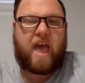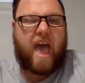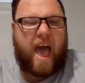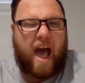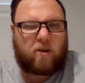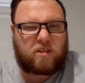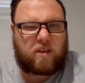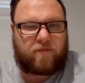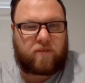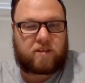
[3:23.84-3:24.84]
How is the
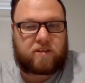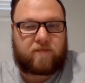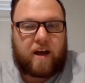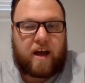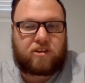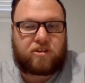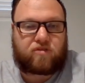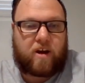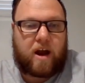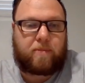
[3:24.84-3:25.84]
verse of God
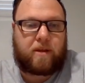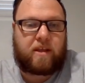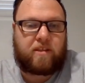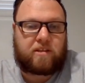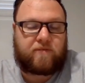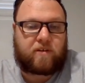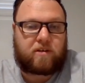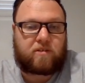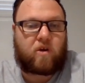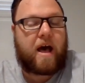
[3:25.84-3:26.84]
described in this verse?
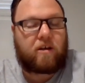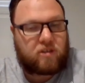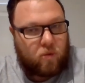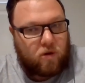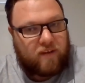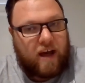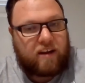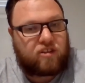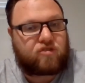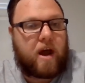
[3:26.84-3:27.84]
Or how is the word of God
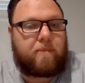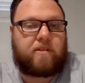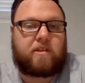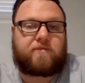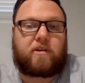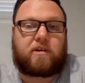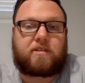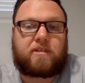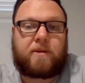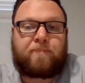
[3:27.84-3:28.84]
described in this
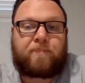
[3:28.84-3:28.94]
verse?